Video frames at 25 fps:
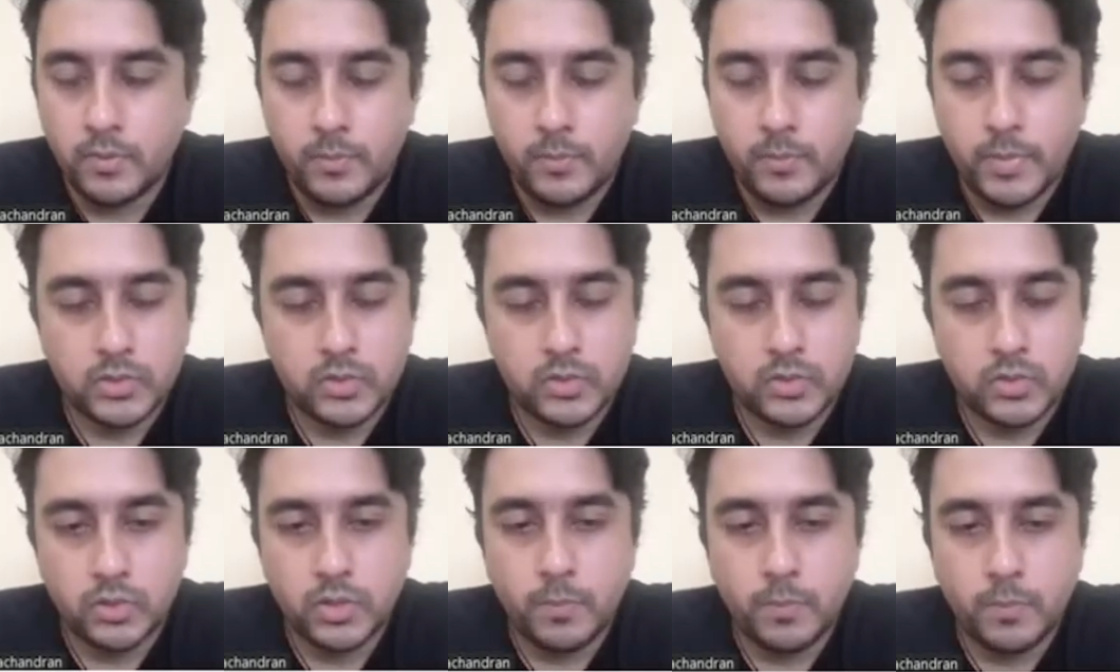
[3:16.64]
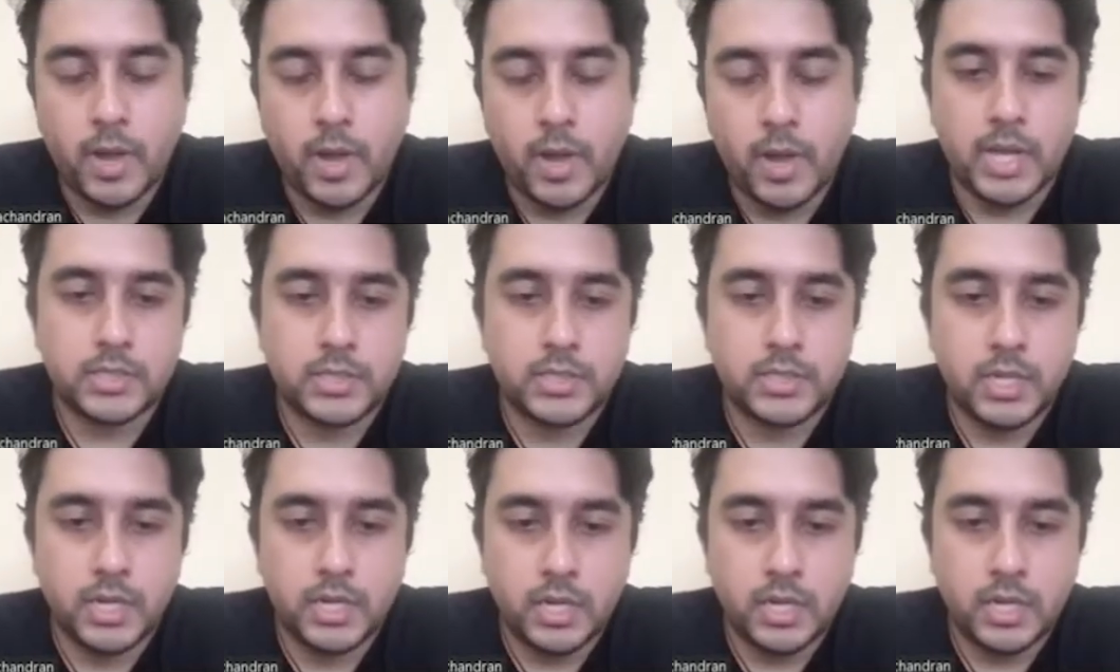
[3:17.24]
based on the
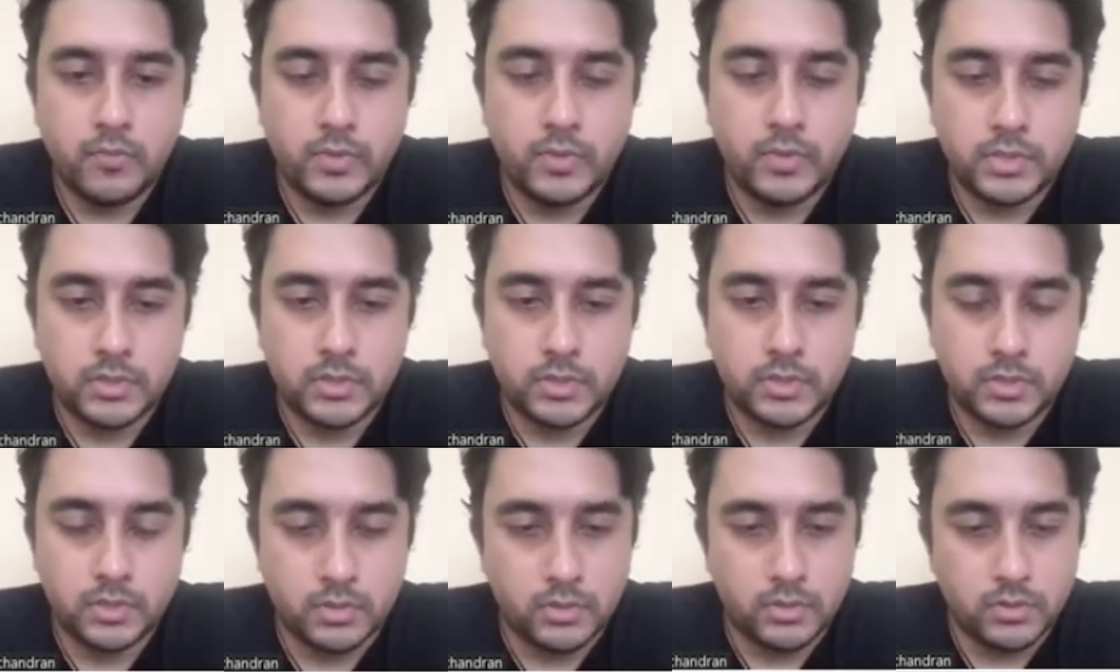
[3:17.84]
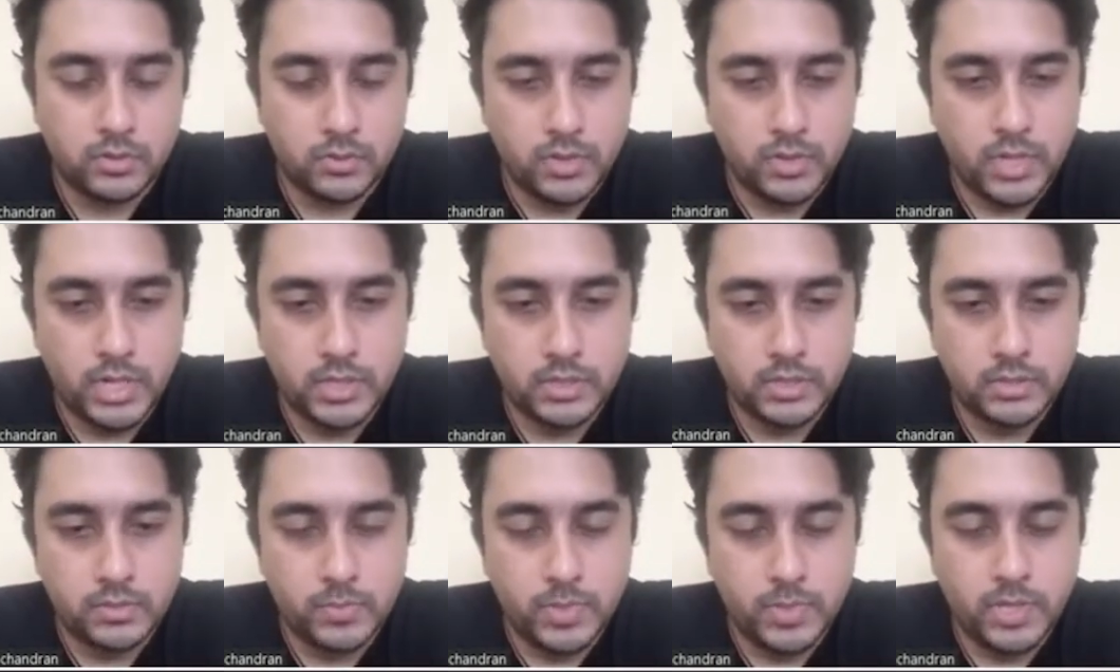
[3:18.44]
past data which that
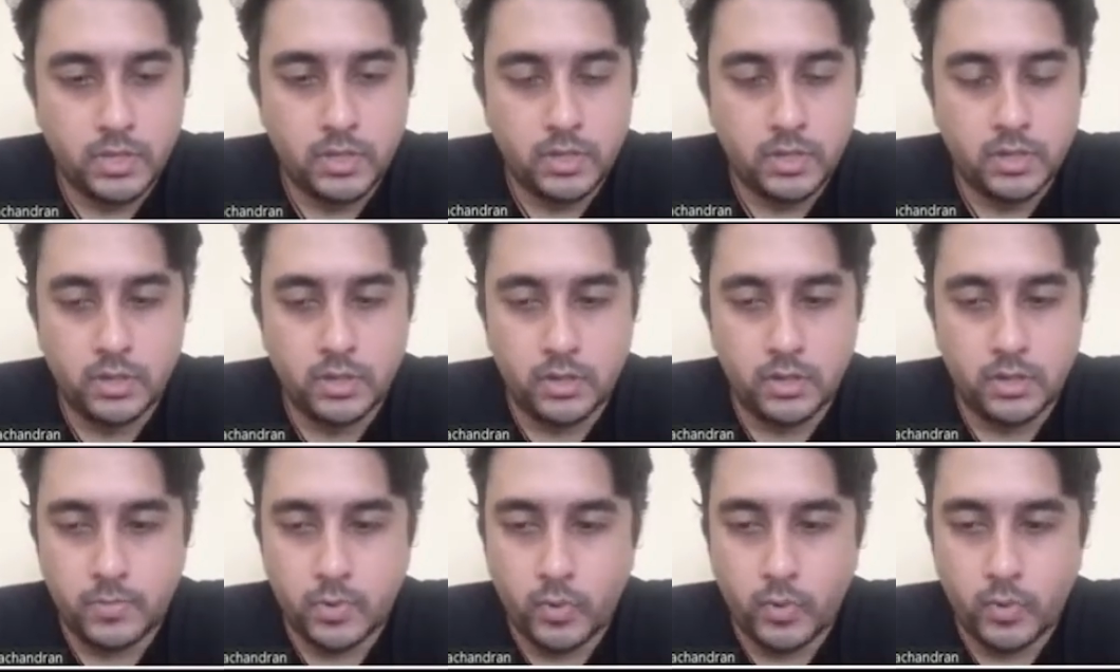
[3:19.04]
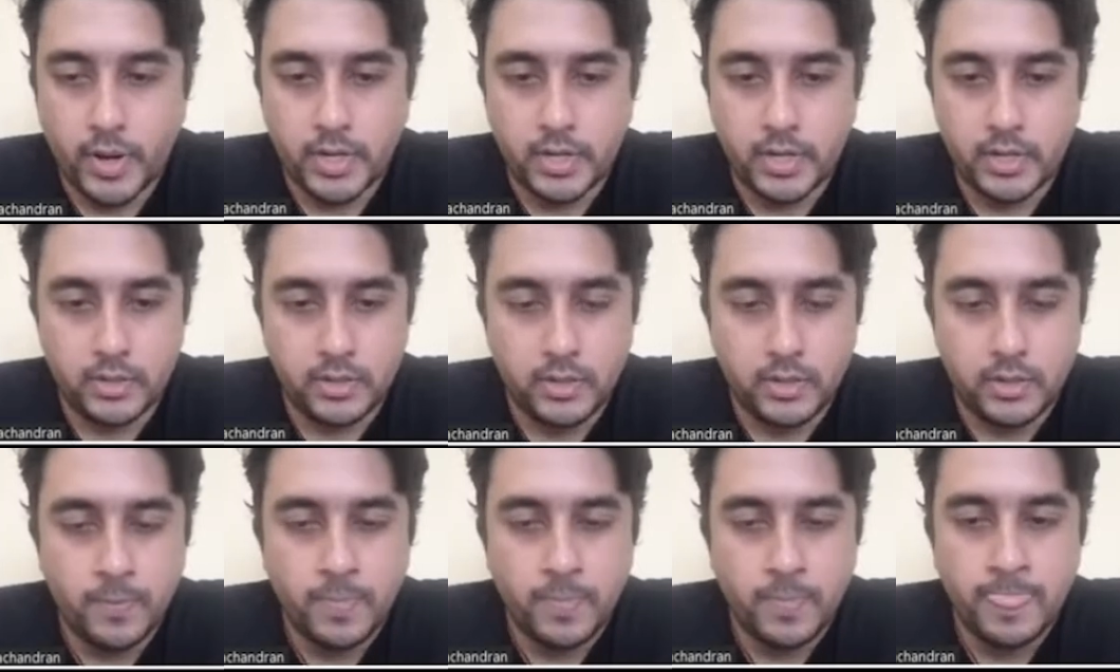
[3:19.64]
is being provided.